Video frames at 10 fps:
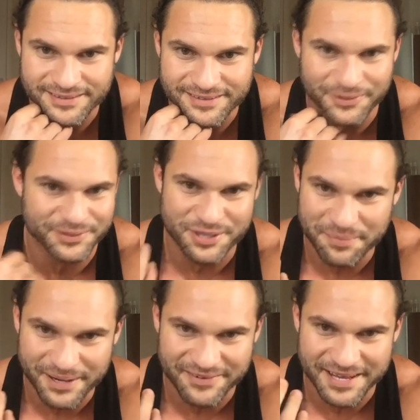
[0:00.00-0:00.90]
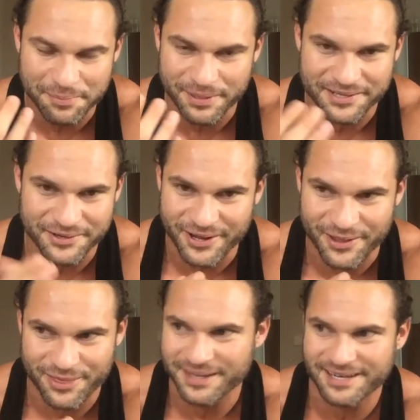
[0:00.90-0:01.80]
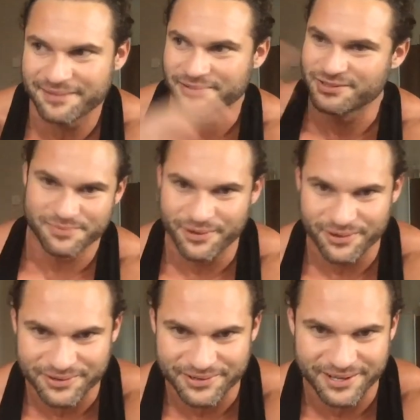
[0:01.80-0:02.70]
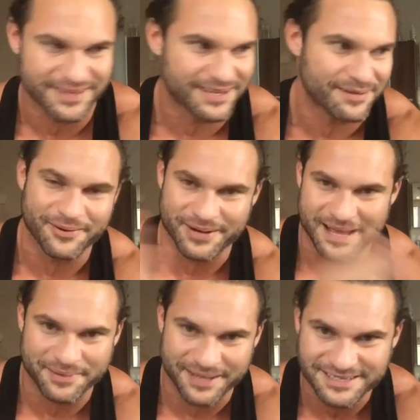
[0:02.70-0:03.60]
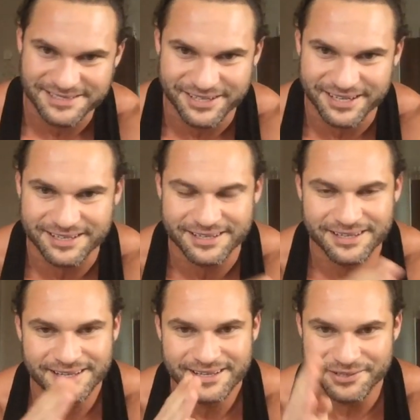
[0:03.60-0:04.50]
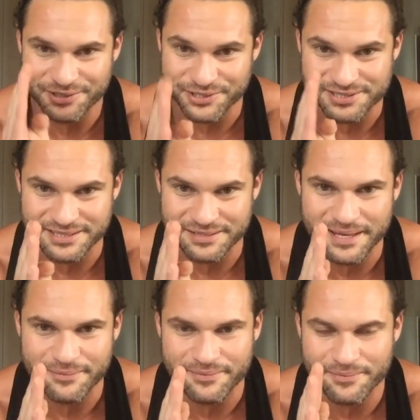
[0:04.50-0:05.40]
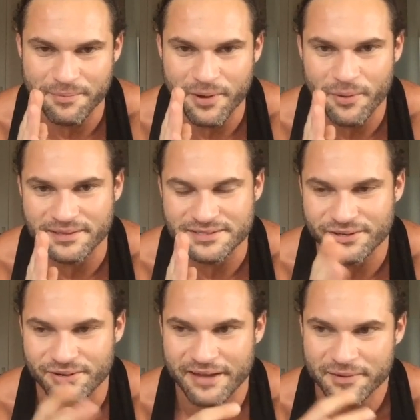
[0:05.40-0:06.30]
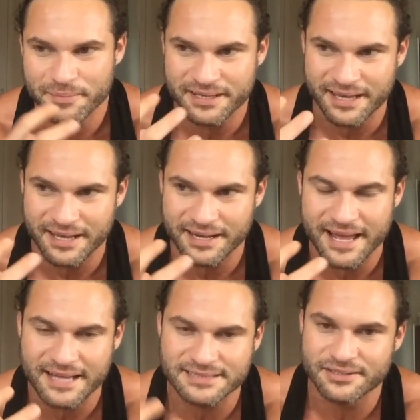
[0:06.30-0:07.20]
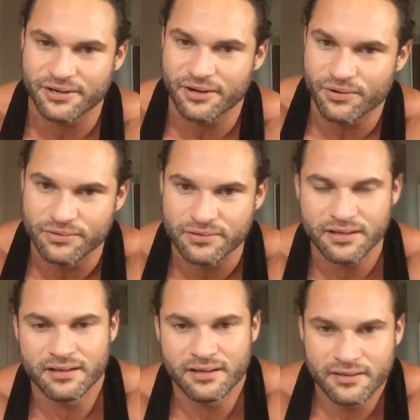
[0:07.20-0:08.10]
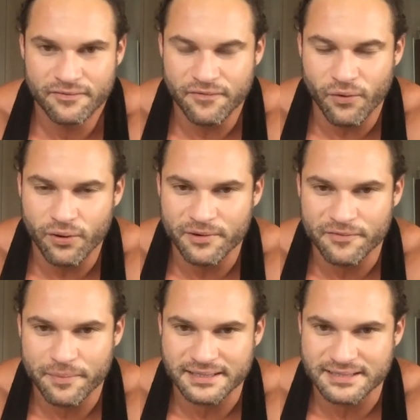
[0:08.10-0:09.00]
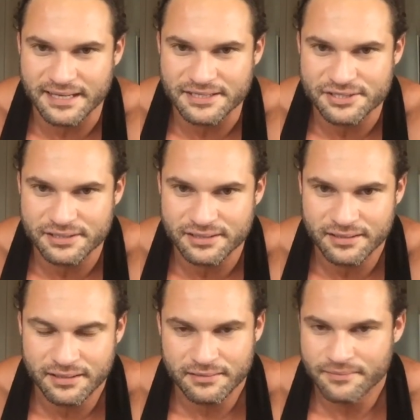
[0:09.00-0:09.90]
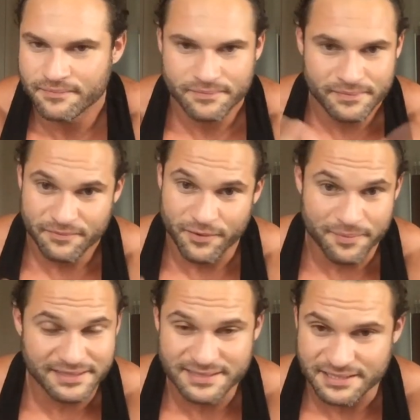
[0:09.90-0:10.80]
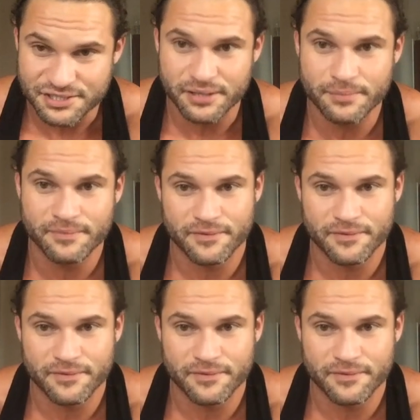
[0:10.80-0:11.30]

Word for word: When you jump out of an airplane, you're not thinking about tomorrow, you're not thinking about what happened yesterday, the moment. So everybody kind of has their own form of meditation. For me, it's the gym.